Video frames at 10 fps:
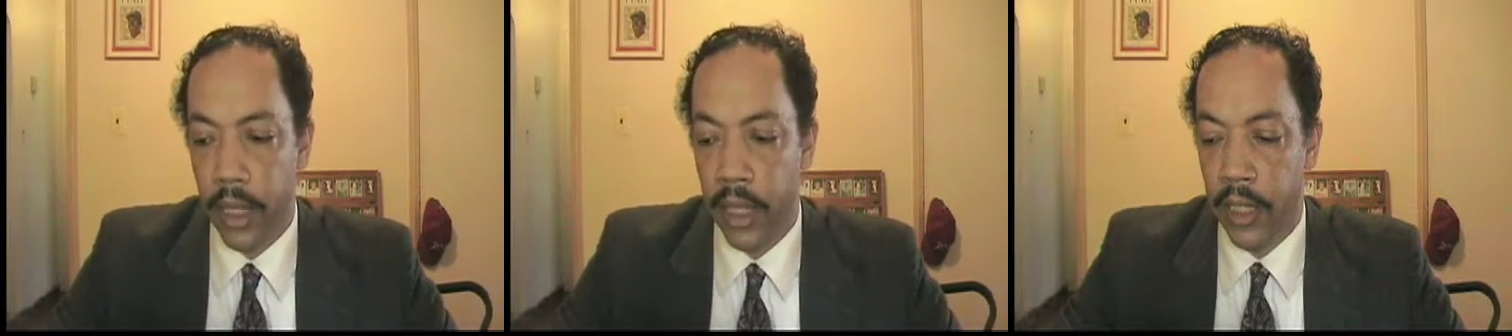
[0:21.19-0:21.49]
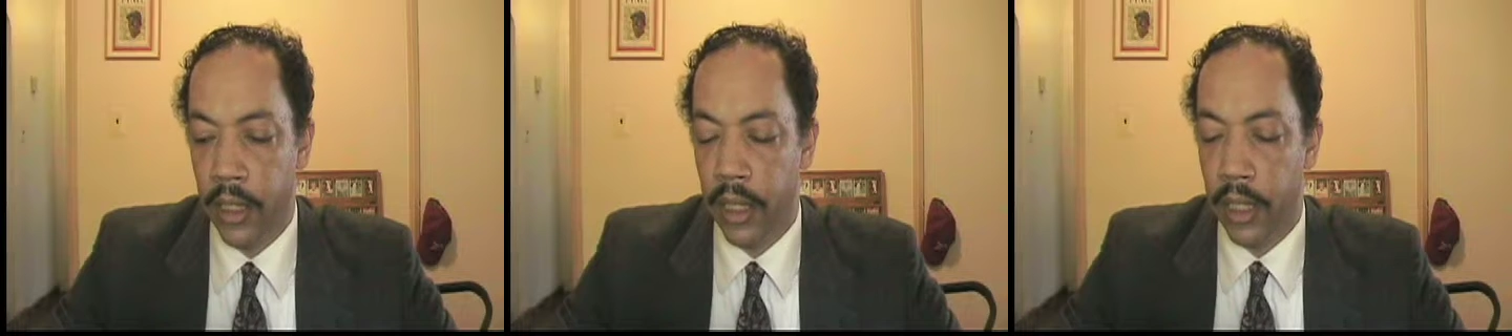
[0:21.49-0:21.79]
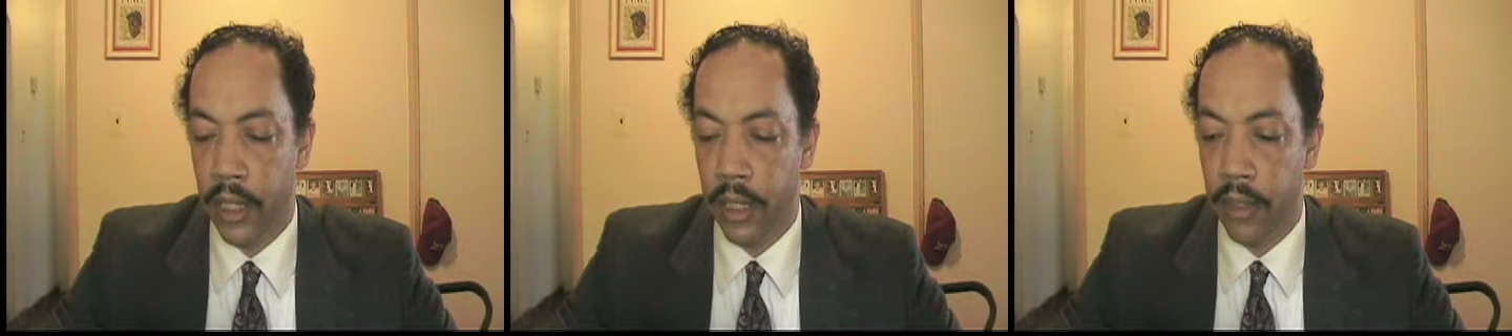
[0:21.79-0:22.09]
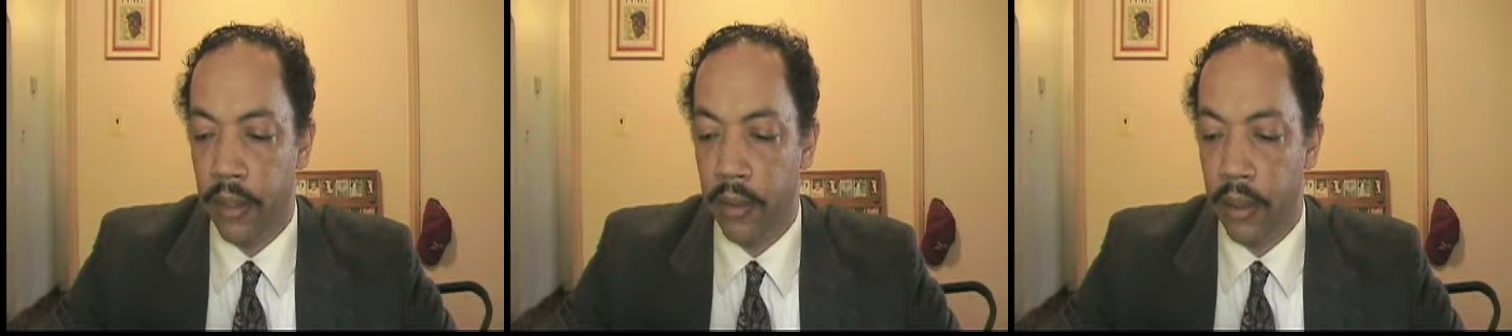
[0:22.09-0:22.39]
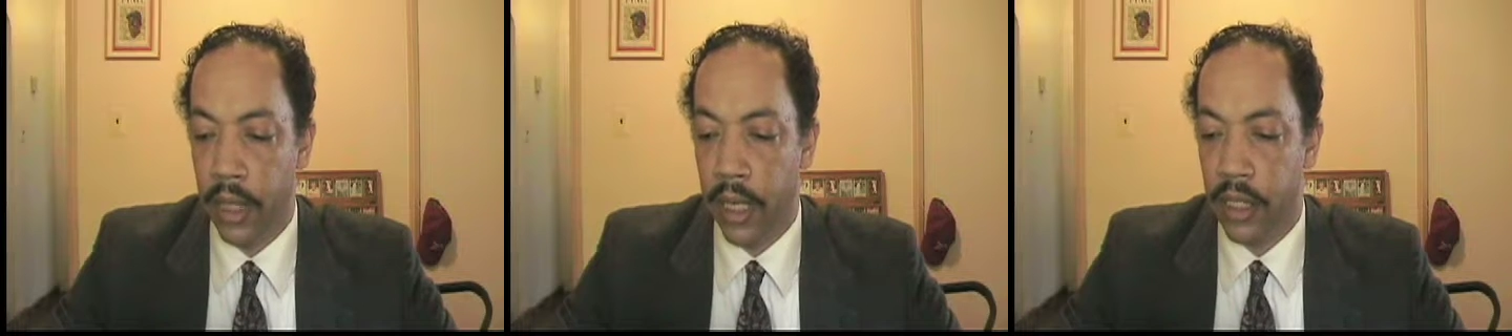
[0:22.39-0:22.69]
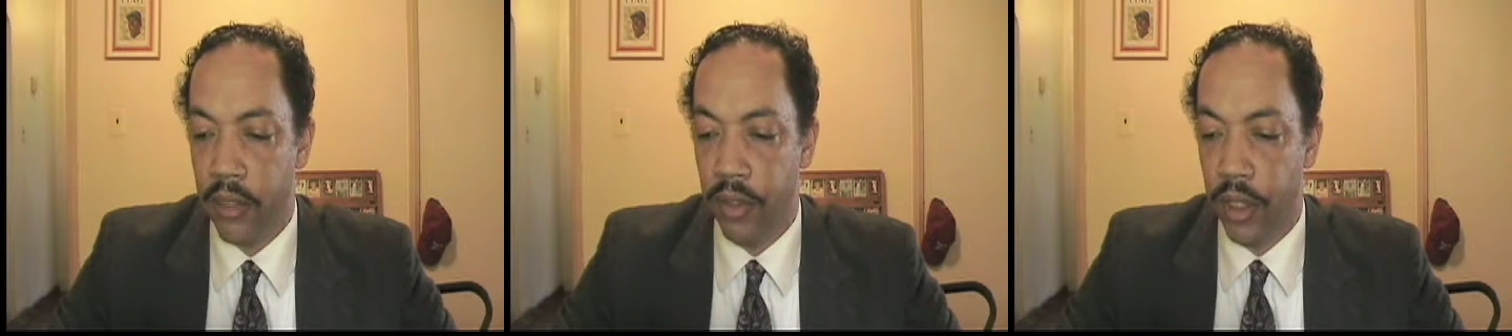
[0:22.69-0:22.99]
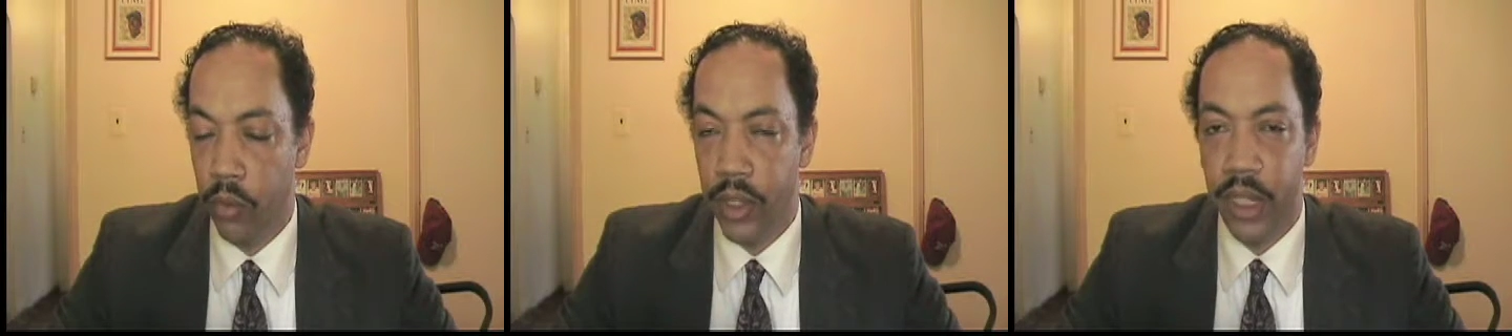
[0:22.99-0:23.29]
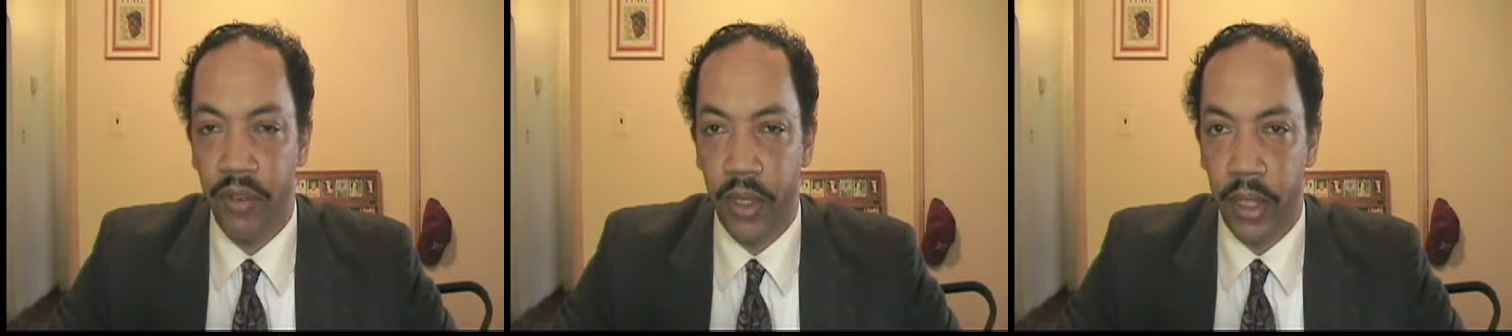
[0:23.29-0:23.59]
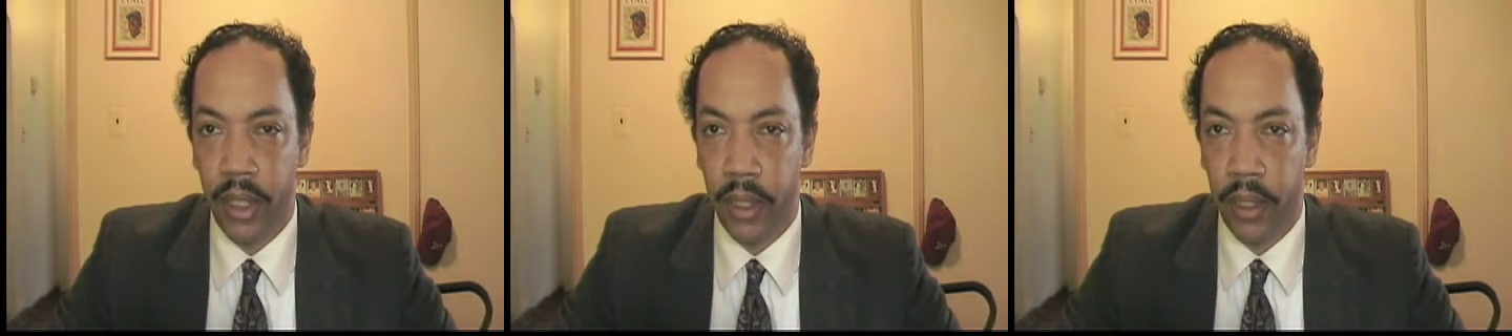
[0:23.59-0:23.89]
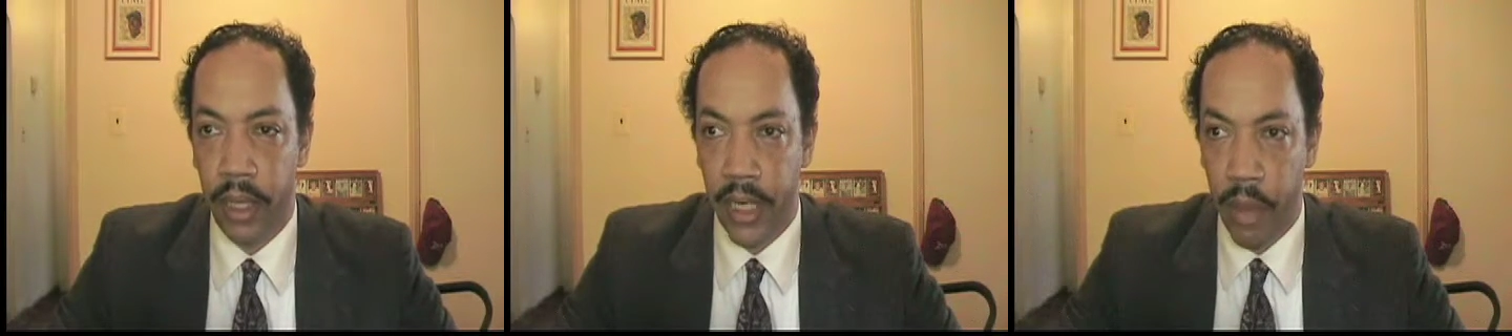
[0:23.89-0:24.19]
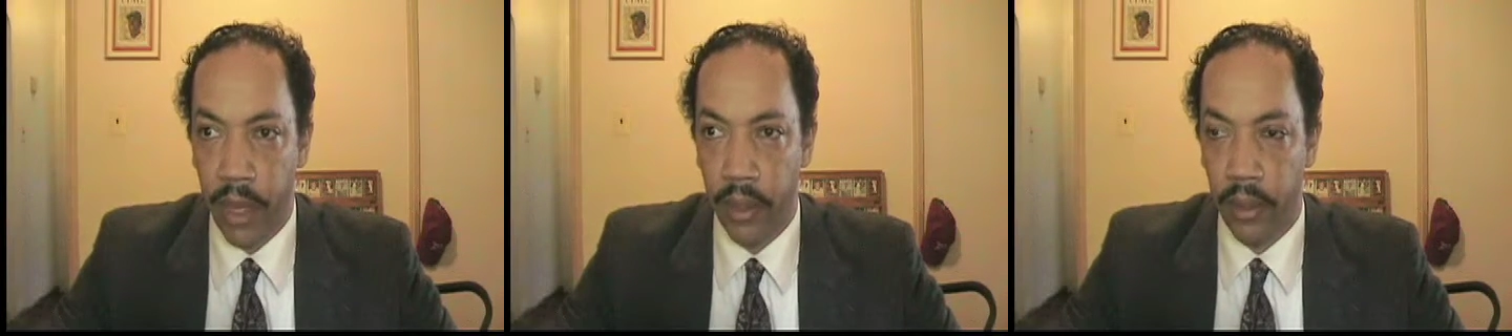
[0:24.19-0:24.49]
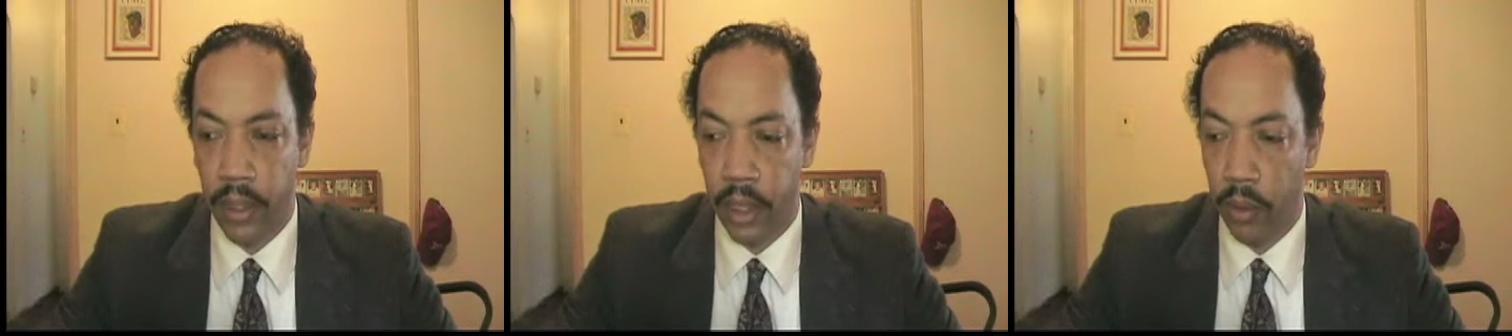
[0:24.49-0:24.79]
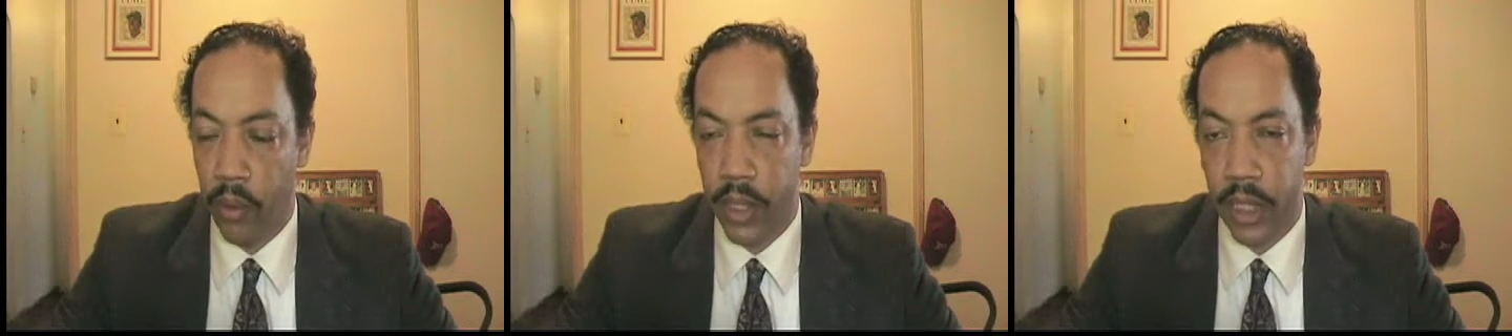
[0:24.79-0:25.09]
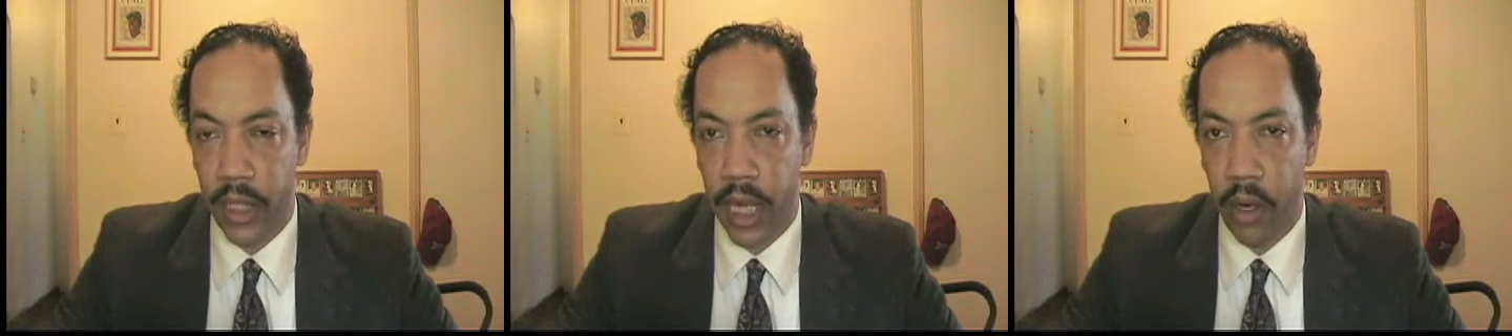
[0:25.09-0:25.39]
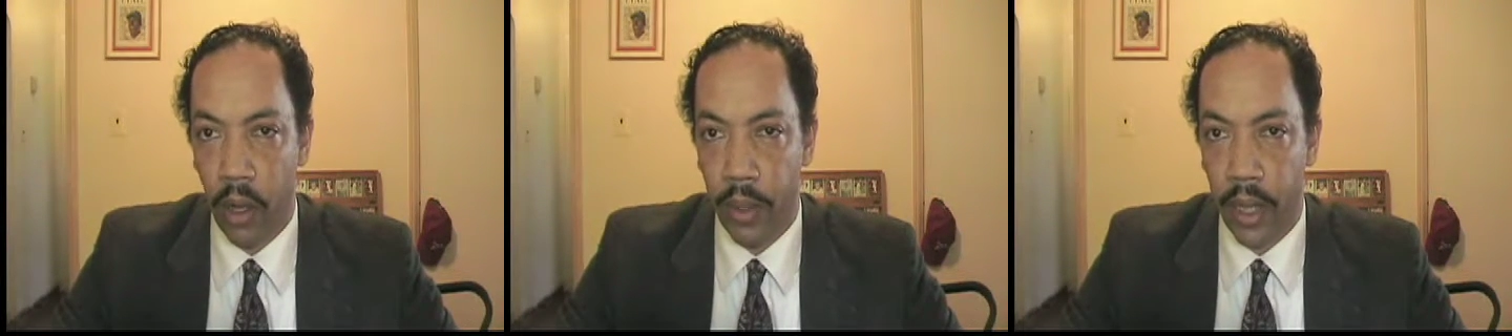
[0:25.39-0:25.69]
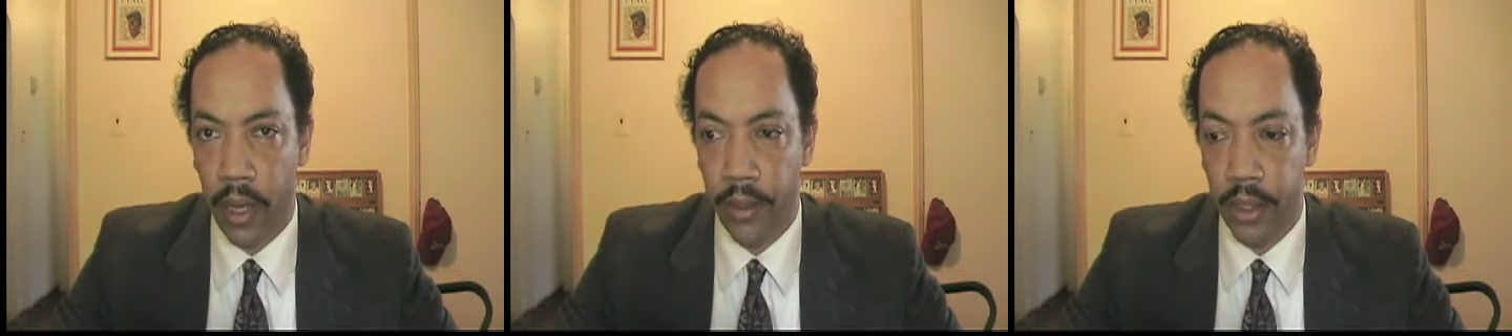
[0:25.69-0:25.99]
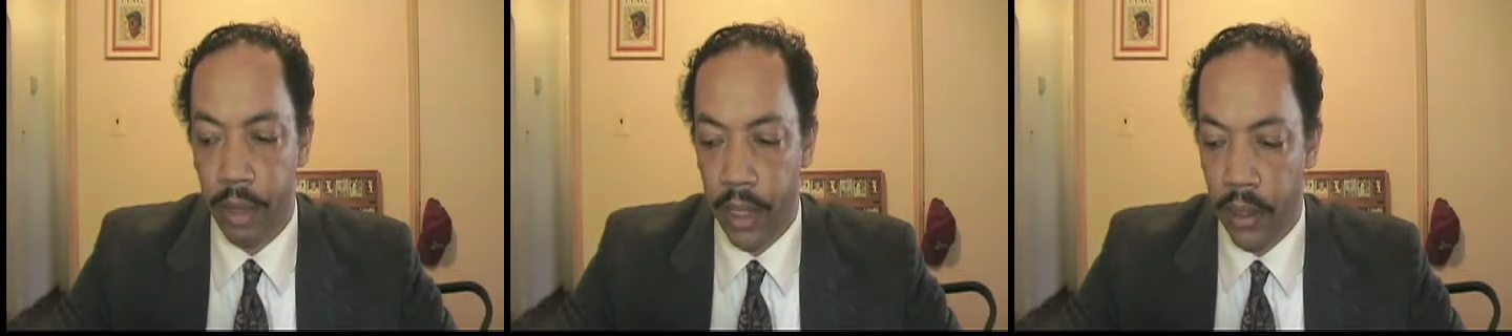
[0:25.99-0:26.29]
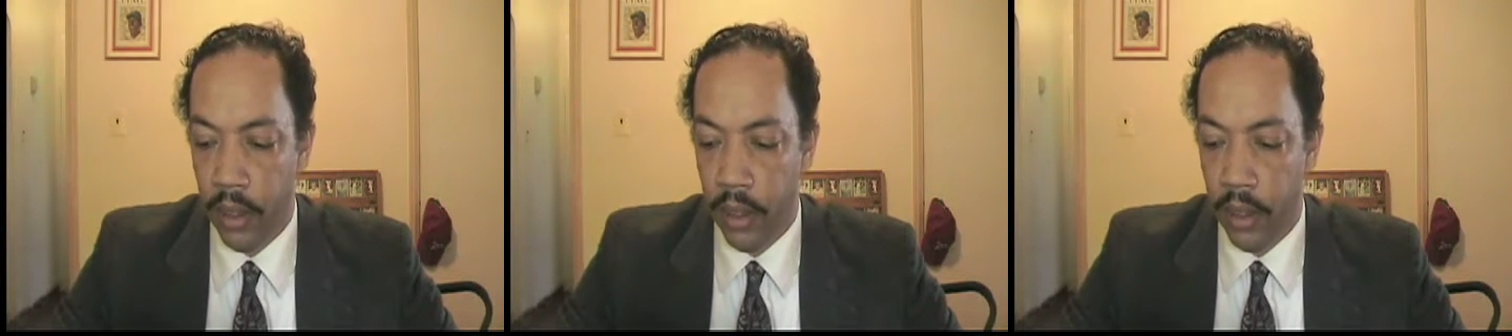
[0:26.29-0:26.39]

and uh, asked if she had received uh, an email uh, requesting a town hall with a congressman.